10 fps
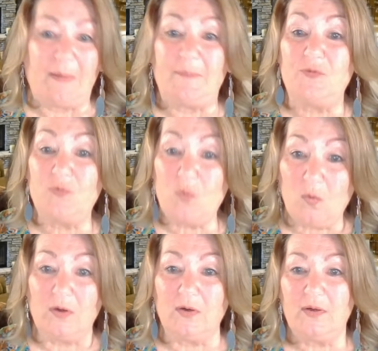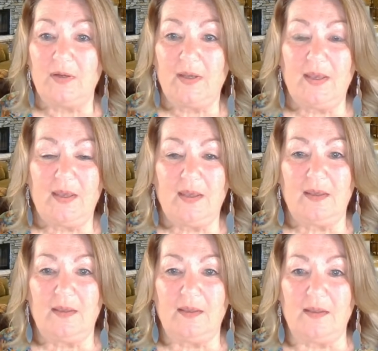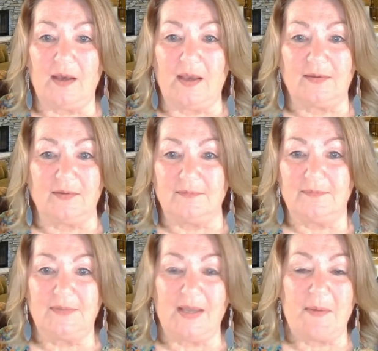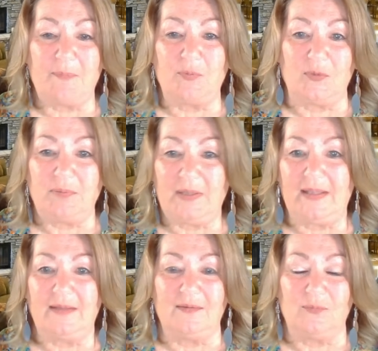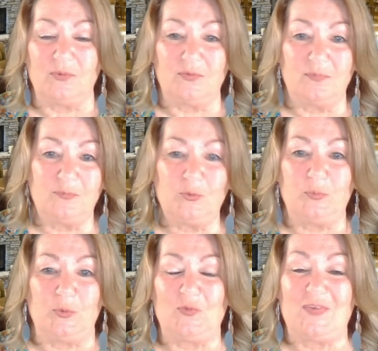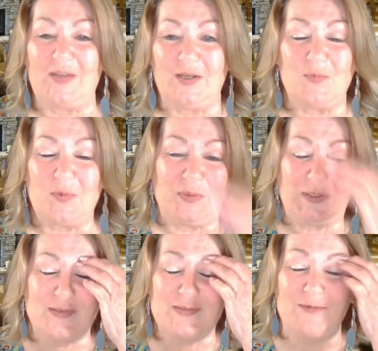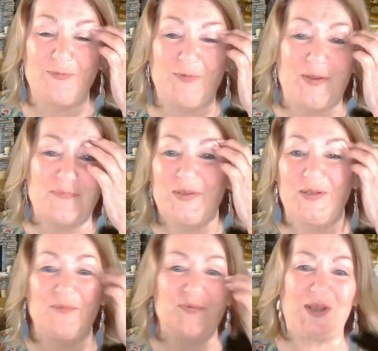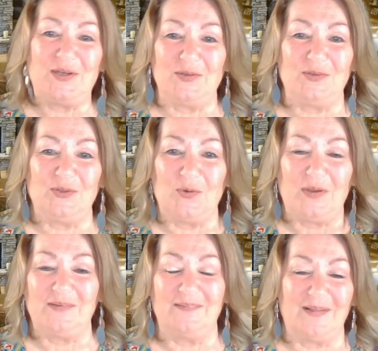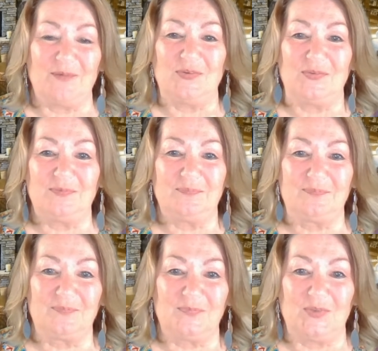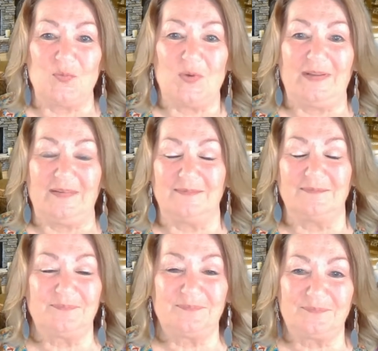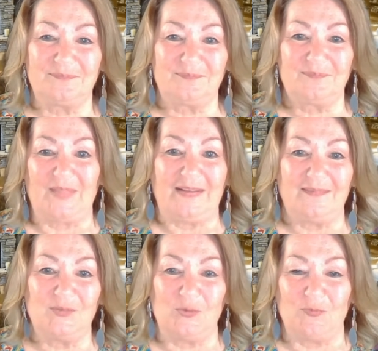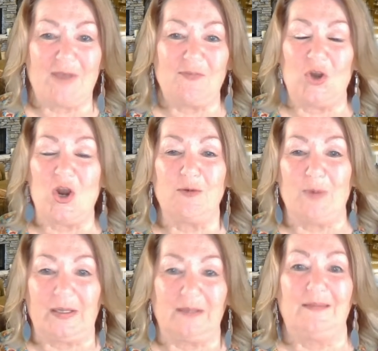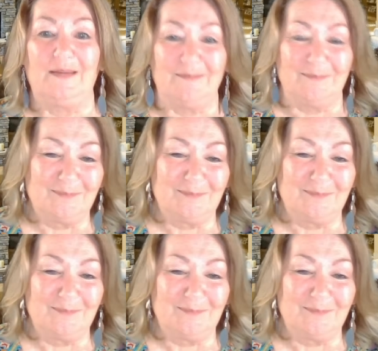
before I could come up with a plan that was foolproof, because I didn't want my kids to ever find me, and I did, I was didn't want to like survive a car wreck and then